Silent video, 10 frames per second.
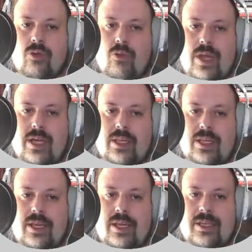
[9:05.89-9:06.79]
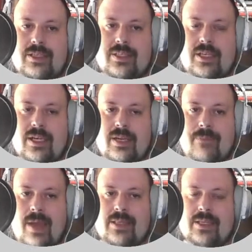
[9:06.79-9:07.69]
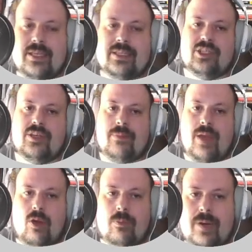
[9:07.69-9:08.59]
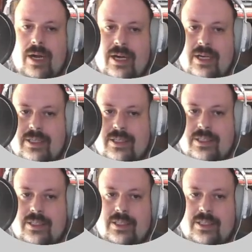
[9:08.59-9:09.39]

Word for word: quickly is the embedded HTML part.